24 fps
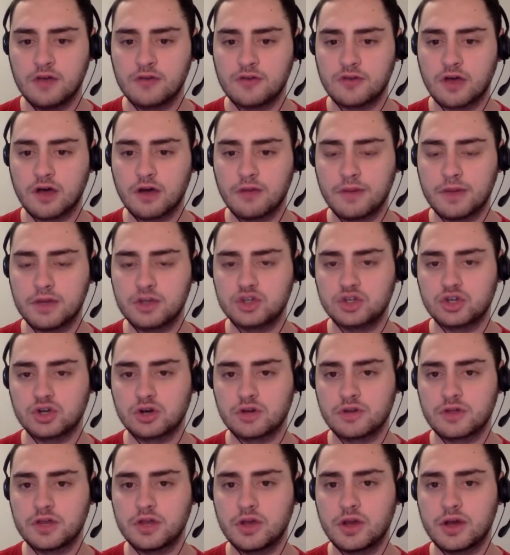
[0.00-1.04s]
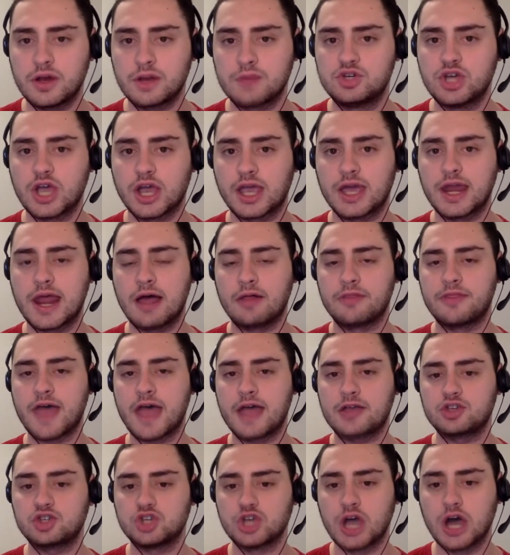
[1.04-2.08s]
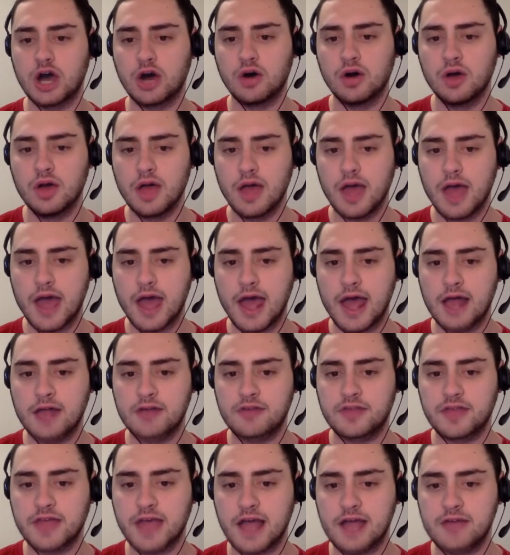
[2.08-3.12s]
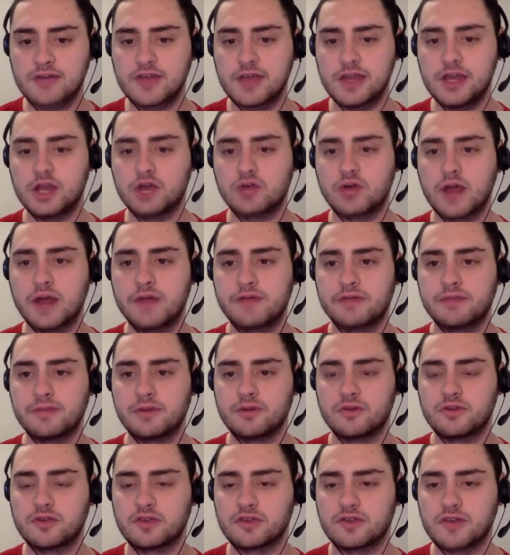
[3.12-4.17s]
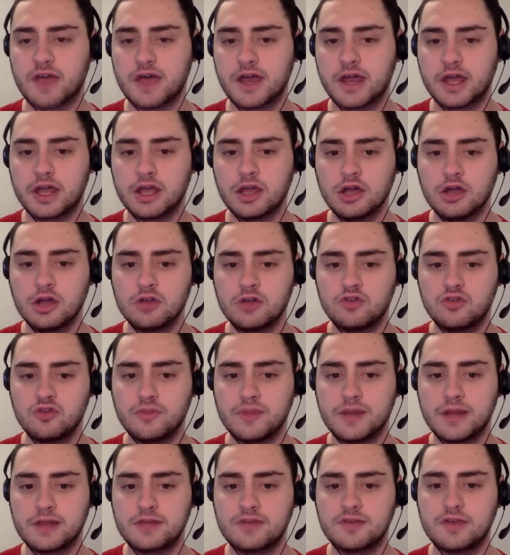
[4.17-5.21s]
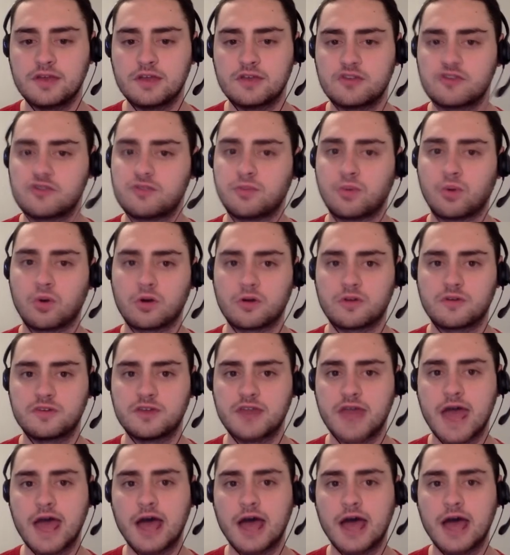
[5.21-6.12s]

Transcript: So make sure that you end up checking out that show as the guys get you ready for the most exciting 2 minutes in sports.